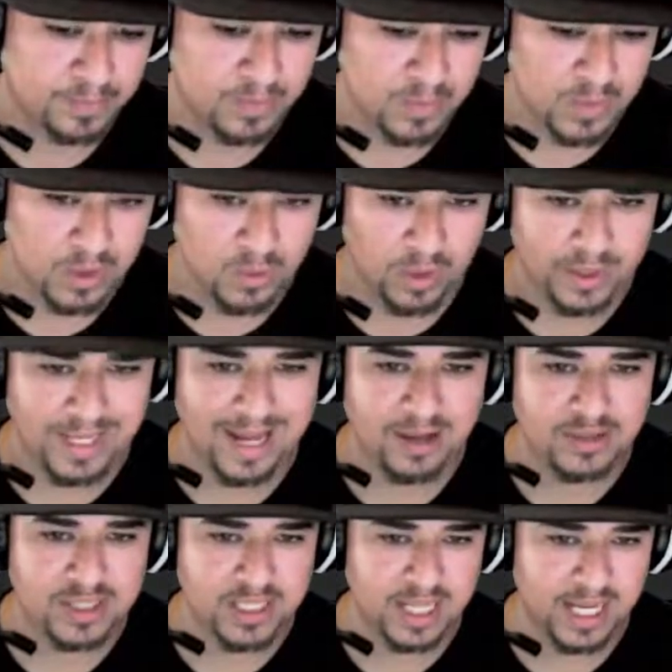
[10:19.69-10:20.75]
Well, now
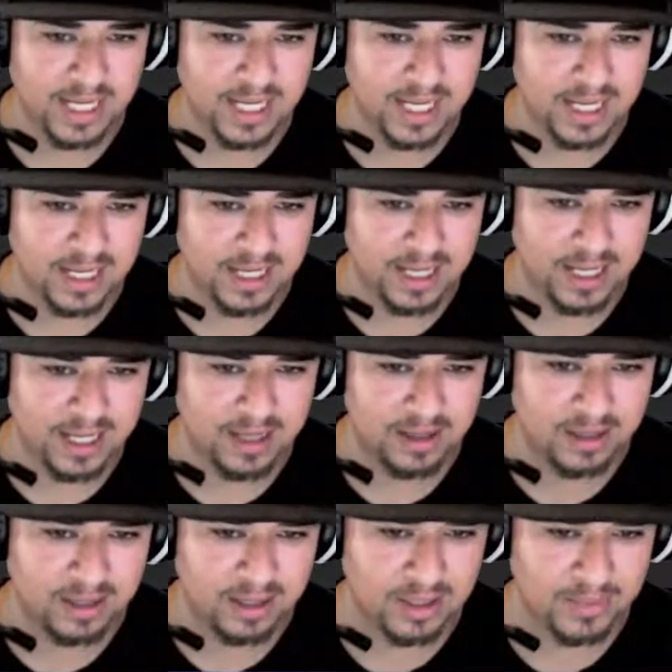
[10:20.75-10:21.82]
technically
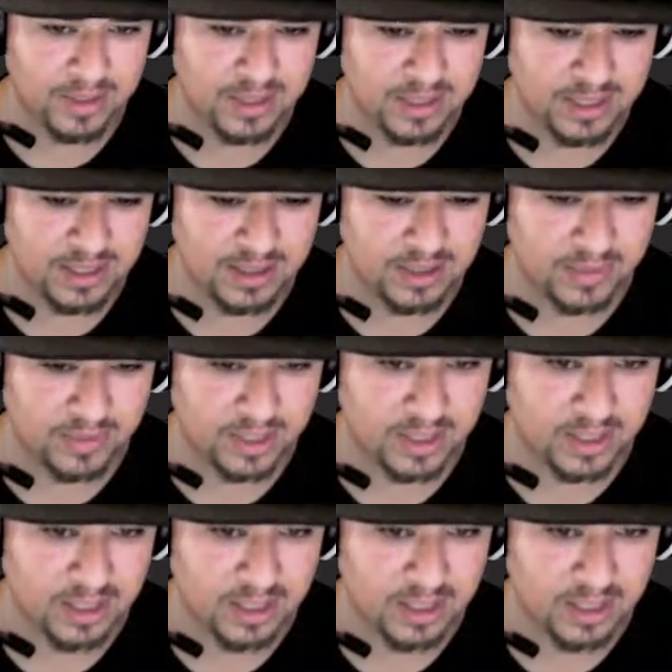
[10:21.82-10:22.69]
here, let me see something.